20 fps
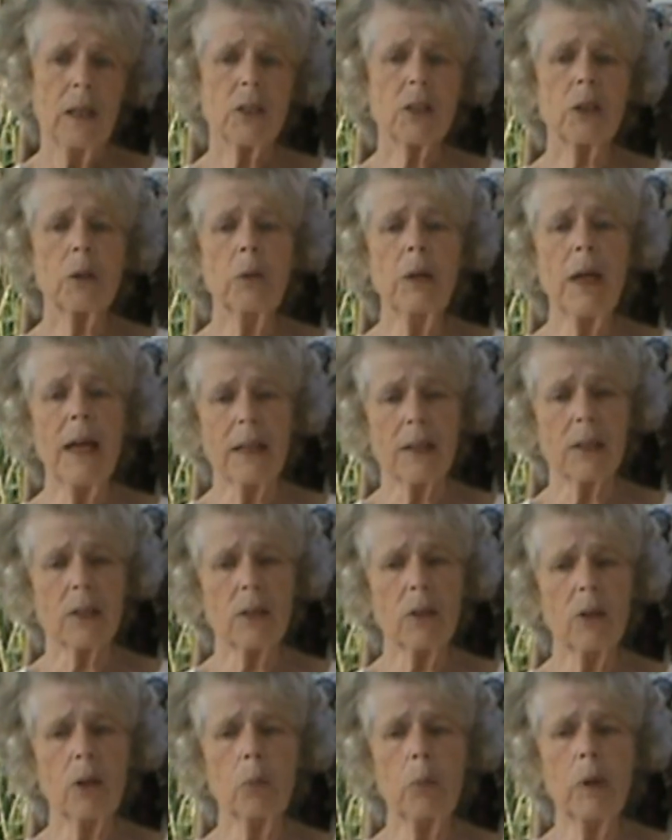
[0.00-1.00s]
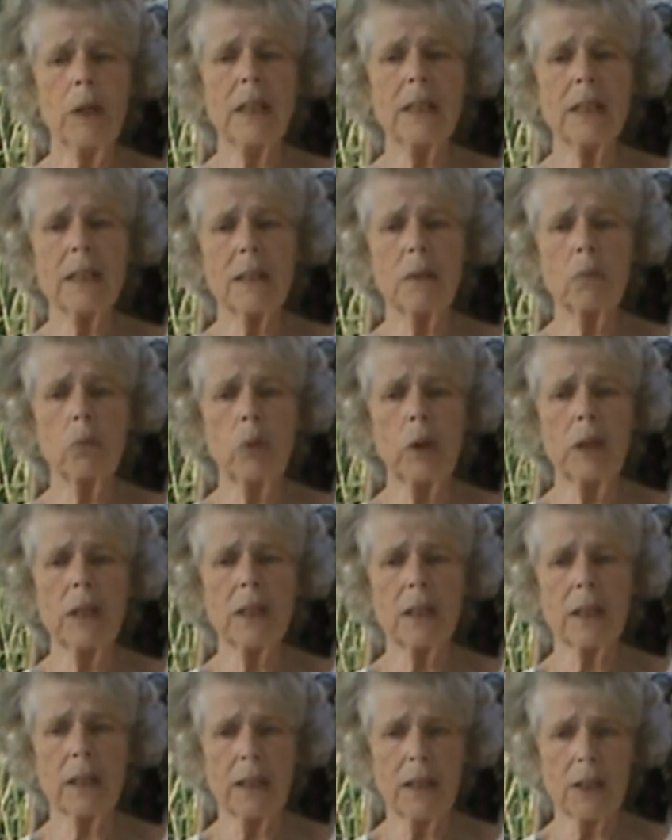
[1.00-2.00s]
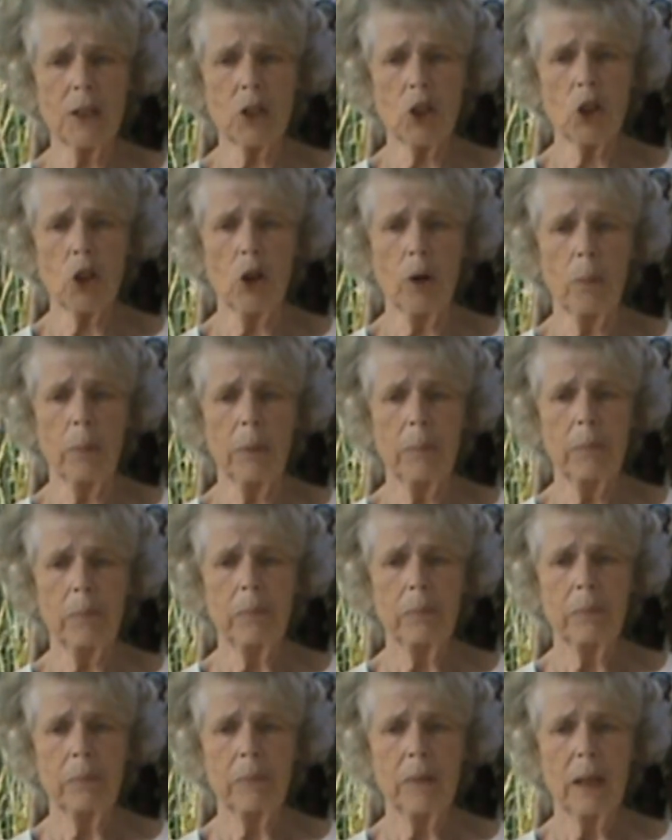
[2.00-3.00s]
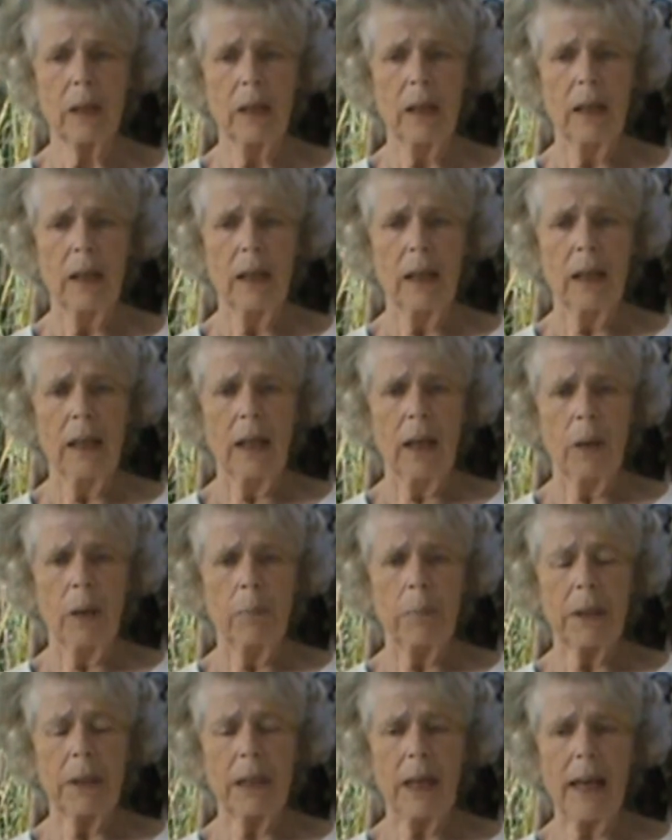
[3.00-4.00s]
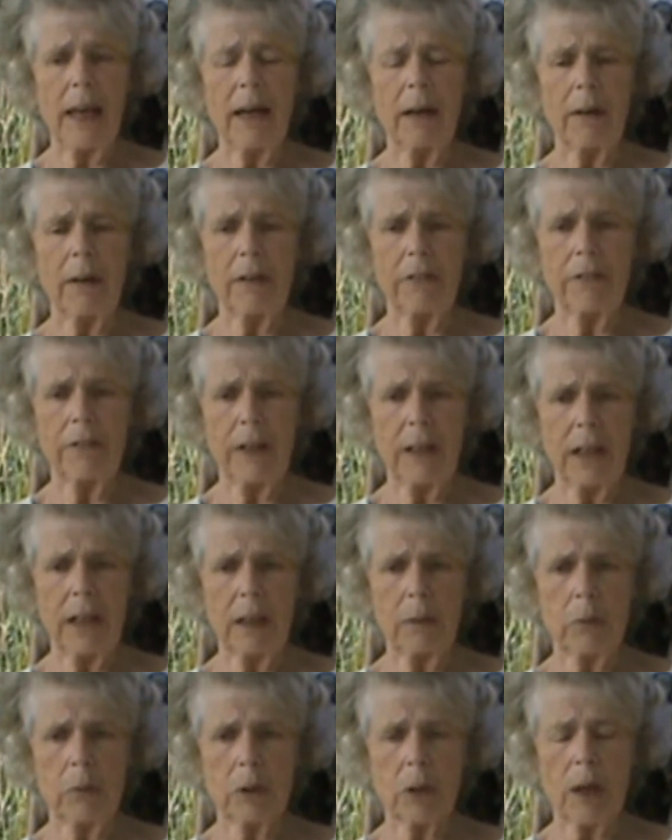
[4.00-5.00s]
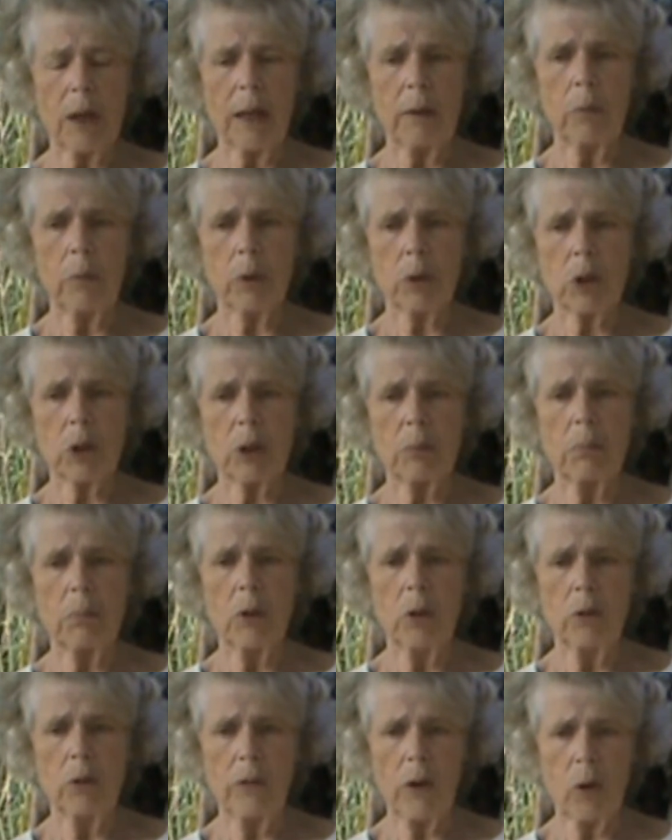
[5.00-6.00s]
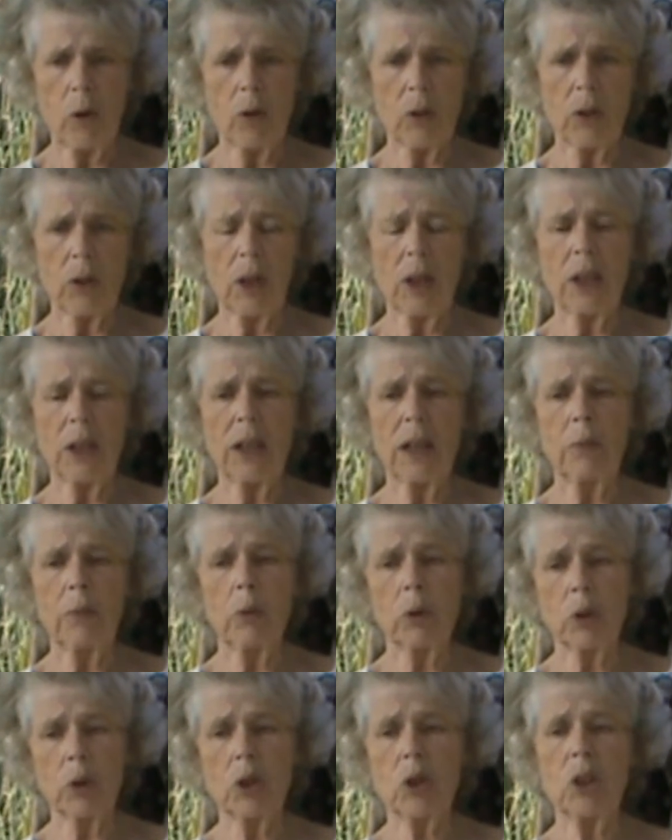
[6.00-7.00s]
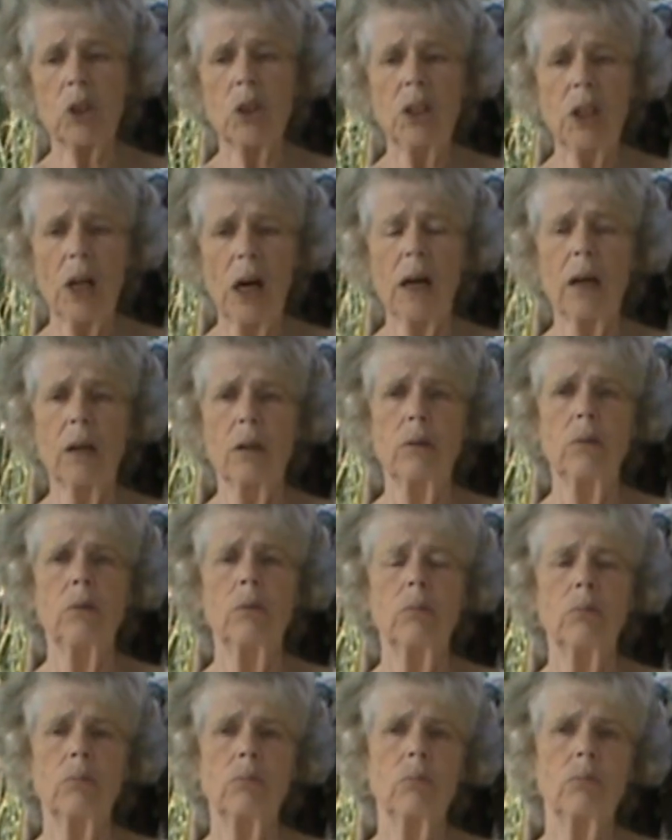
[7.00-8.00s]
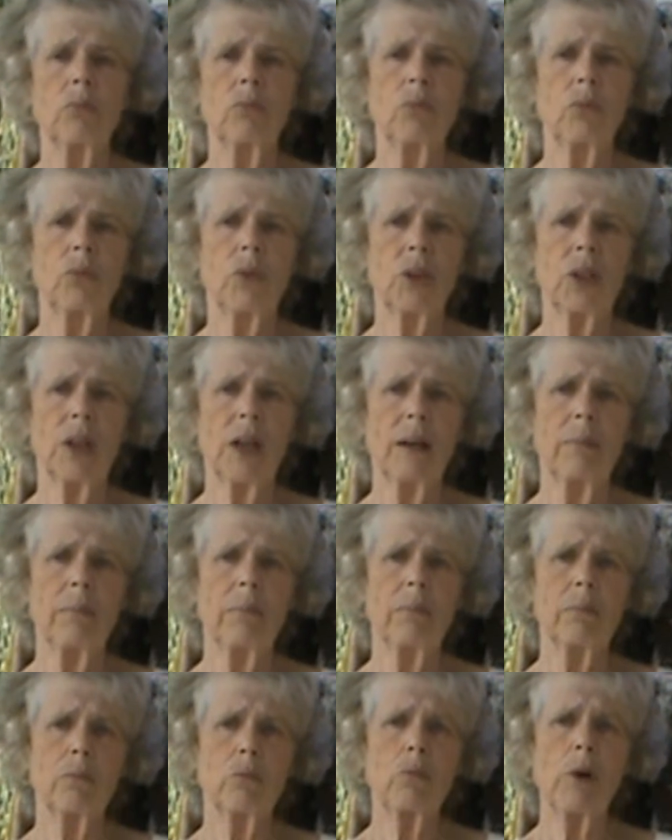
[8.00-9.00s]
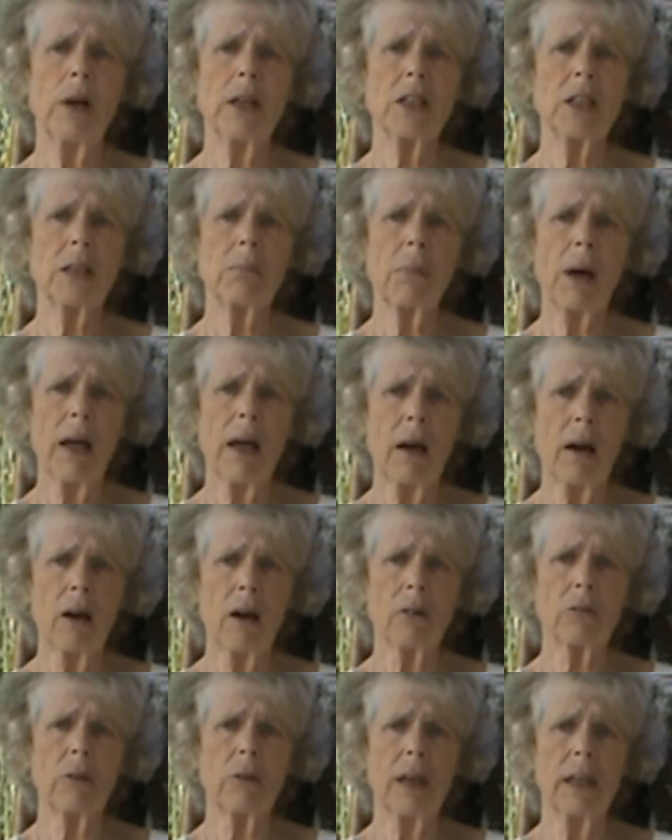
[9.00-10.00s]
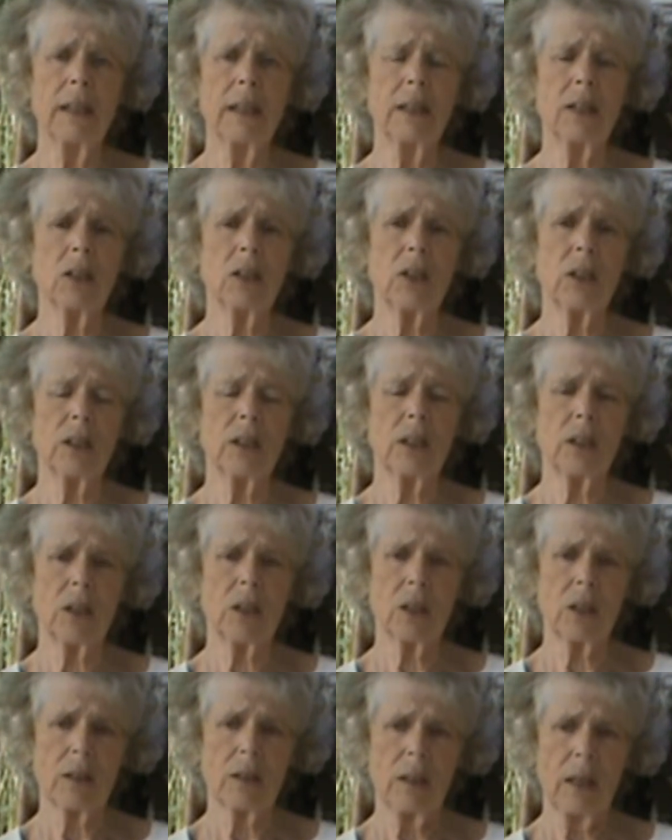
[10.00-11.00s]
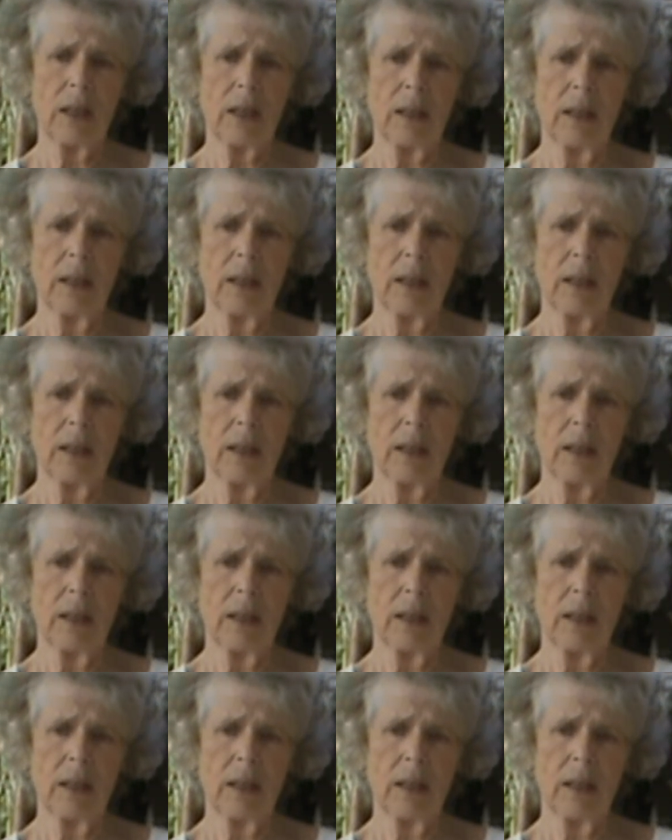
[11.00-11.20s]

So the Wii's done its job. But now I feel I want to move on, and I want to know that I'm raising my heart rate, that